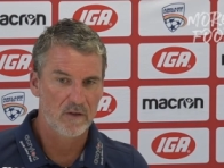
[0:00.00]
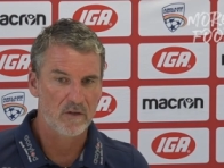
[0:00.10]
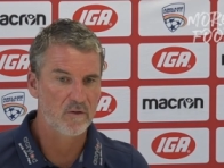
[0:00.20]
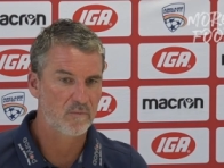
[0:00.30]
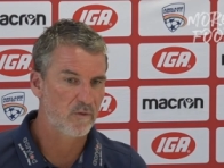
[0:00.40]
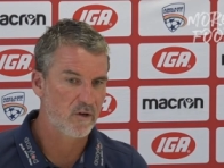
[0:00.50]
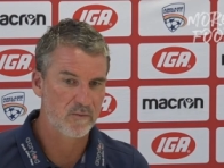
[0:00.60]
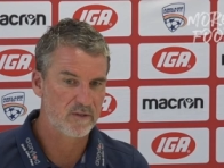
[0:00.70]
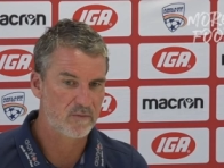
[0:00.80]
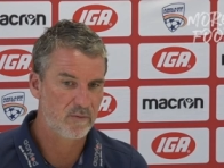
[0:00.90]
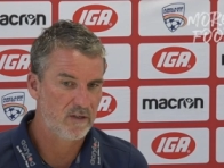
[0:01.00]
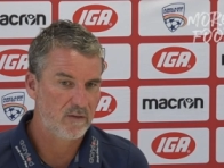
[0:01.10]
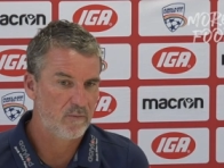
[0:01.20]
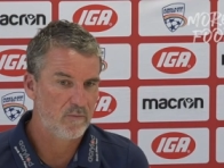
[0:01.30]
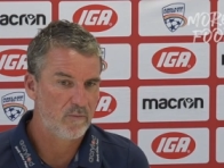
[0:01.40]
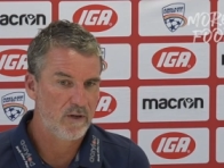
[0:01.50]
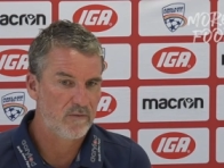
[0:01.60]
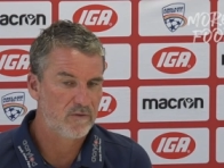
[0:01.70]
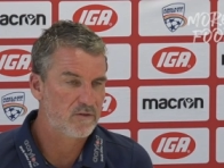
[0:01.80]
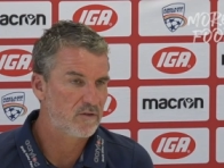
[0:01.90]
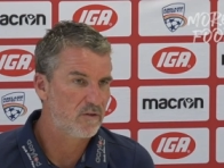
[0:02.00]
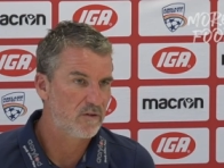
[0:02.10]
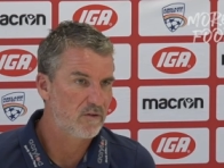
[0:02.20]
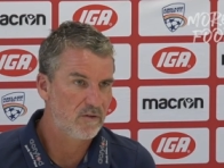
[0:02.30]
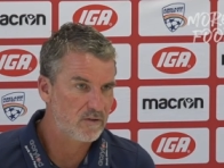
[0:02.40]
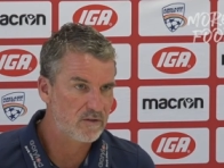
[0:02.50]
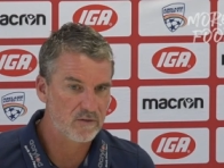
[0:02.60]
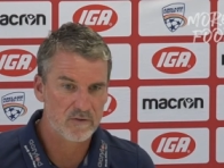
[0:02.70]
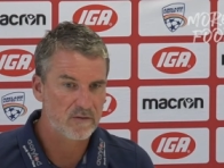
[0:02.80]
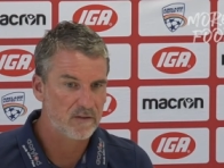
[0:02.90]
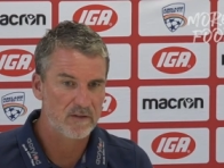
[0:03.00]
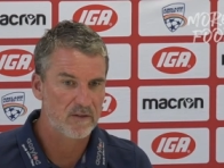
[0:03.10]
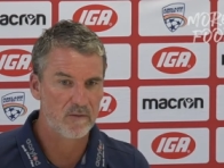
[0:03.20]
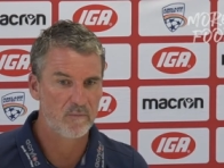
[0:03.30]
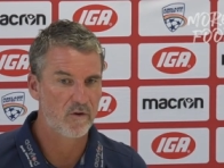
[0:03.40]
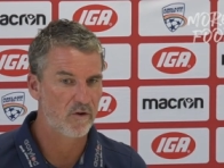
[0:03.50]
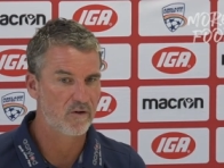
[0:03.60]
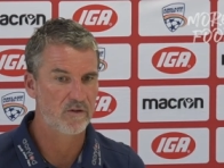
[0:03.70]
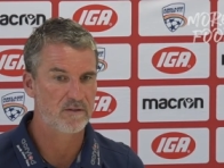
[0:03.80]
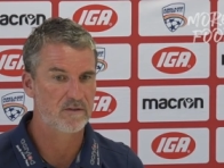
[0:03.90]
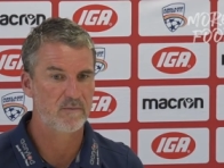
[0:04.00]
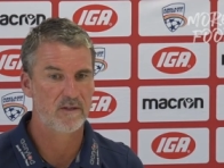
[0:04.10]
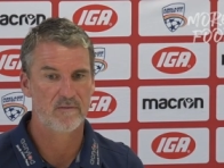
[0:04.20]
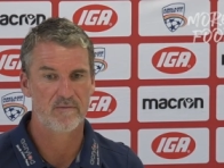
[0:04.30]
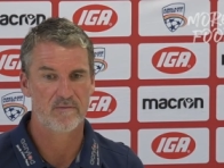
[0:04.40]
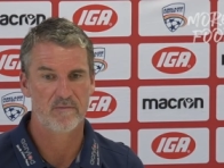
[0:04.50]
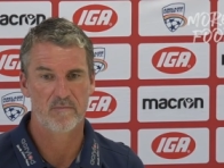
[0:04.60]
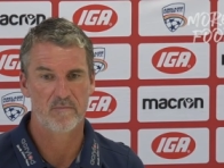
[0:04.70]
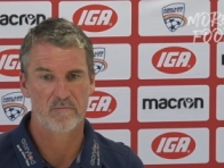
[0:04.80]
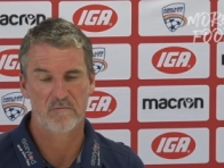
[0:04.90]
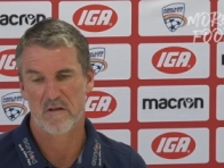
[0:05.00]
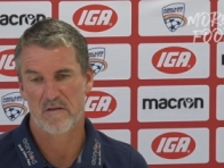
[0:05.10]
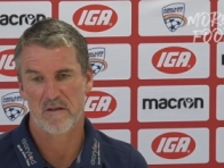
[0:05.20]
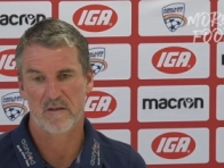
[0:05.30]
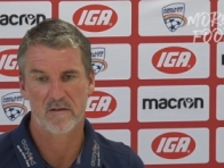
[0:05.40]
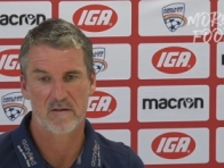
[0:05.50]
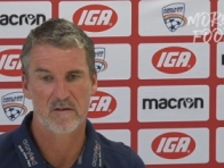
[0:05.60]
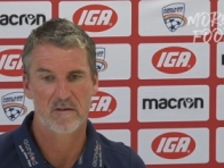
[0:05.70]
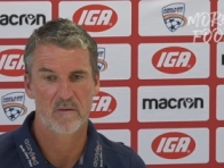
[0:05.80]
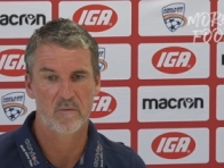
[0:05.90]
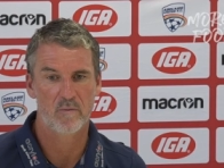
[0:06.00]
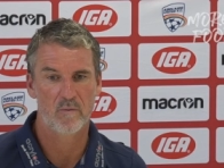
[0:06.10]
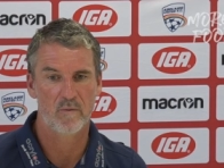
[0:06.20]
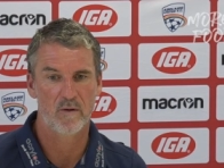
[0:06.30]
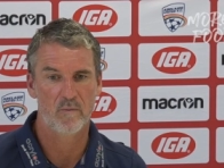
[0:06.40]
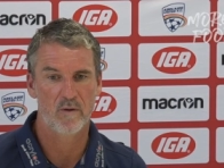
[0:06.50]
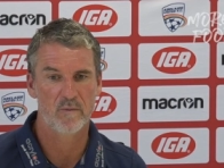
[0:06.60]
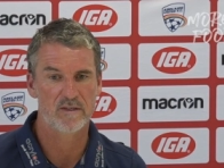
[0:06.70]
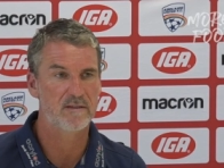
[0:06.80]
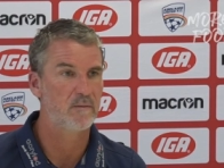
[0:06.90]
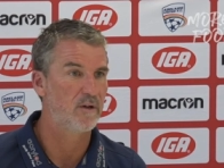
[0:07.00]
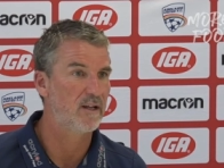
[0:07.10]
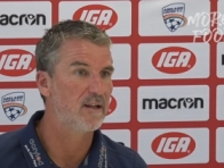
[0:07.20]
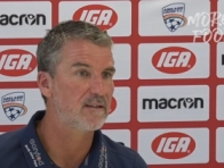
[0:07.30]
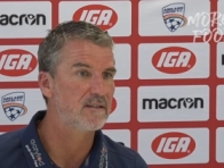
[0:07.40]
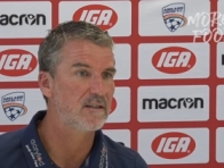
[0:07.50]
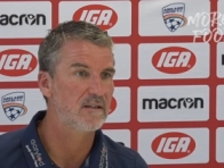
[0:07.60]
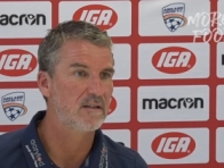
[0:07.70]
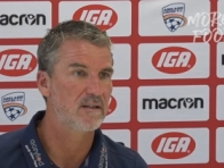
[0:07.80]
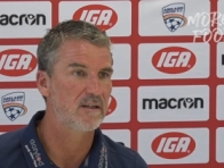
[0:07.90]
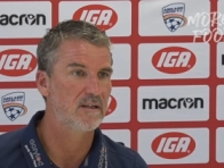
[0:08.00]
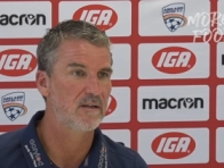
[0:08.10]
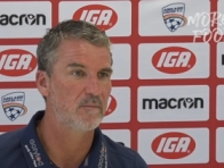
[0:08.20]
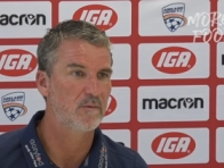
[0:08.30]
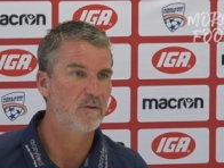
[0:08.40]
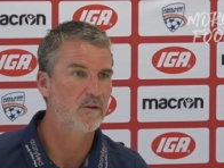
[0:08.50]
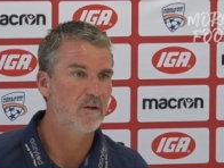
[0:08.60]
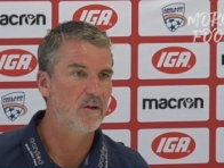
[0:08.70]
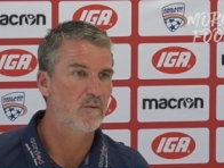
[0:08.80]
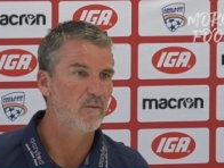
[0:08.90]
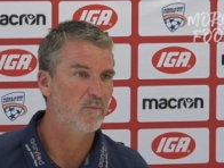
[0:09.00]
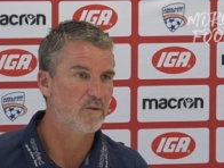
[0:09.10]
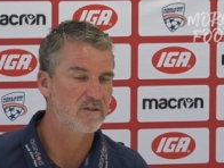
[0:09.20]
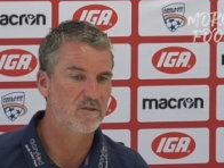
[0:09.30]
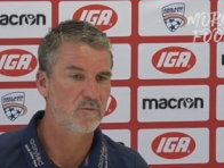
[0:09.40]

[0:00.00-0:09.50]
good moments, we have to score also more goals. I think we missed a penalty. We missed